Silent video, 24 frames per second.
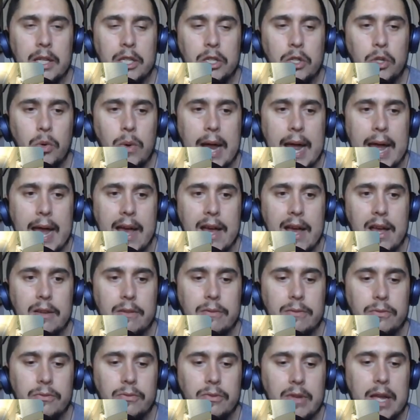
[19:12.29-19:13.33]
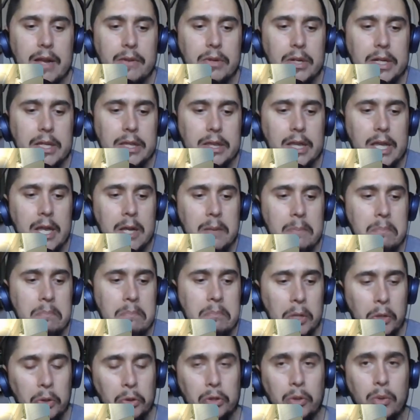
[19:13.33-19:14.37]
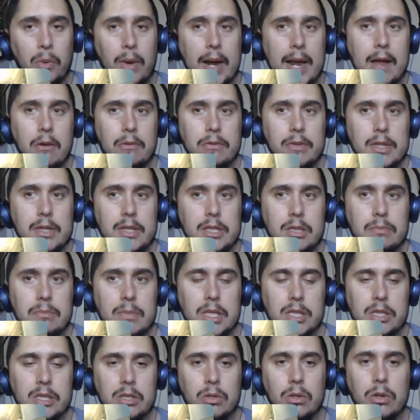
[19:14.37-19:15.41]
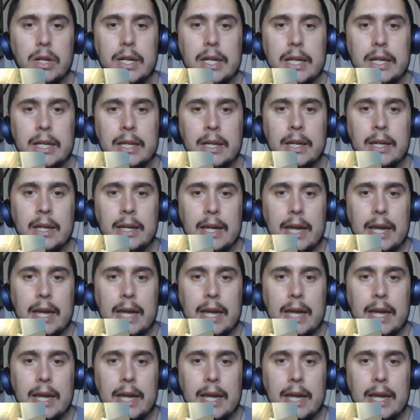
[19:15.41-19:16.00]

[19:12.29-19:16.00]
you have everything built around this mystery,